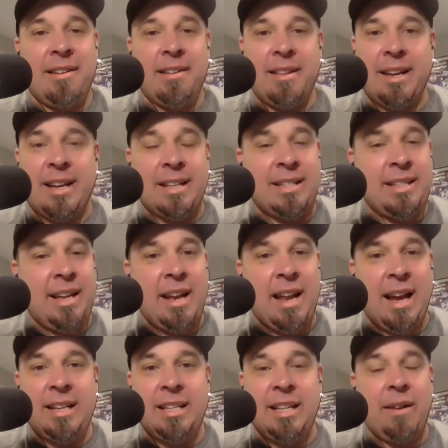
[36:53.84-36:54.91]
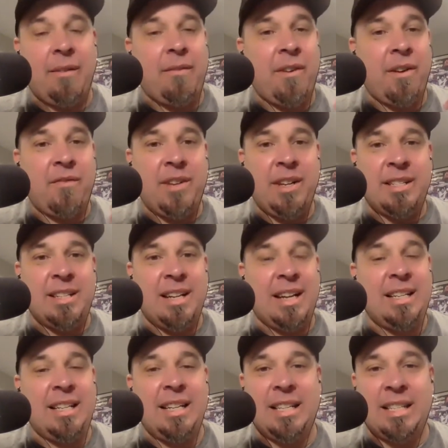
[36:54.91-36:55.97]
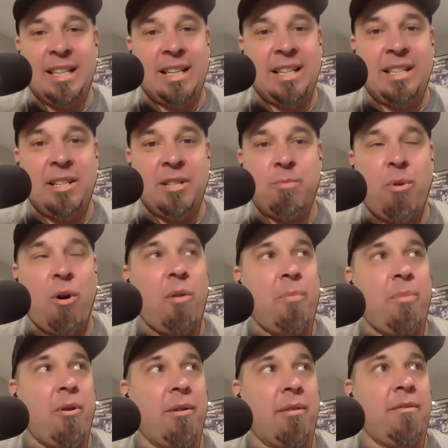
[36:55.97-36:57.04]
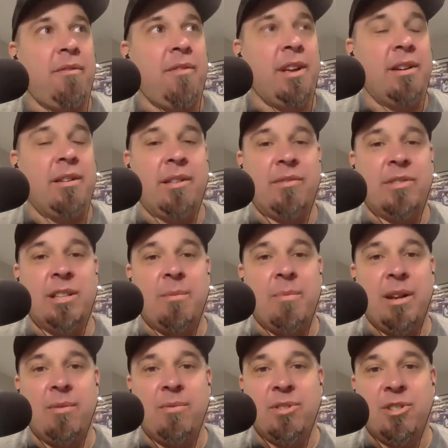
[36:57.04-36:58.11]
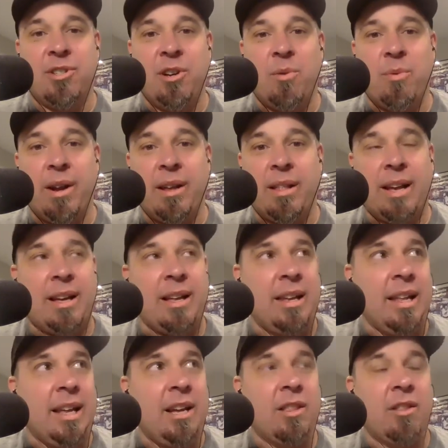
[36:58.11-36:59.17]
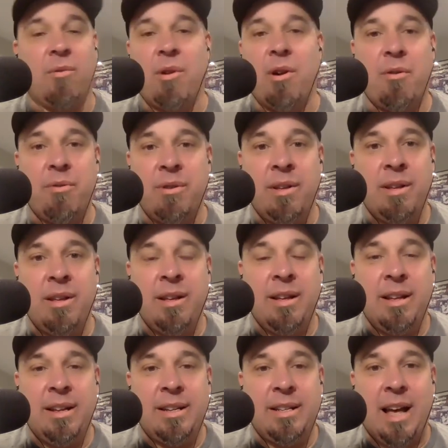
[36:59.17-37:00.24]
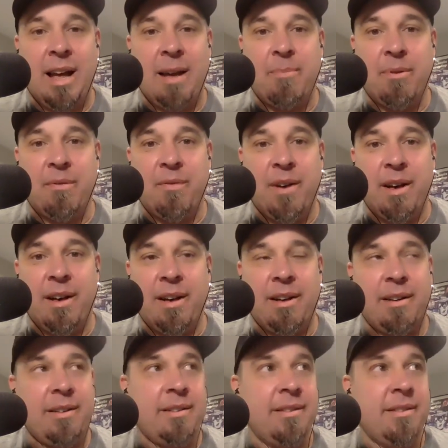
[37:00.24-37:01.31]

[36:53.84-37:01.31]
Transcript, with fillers: like I said 1950s, 1960s ballpark feel. If somebody was doing like a league of their own type of uh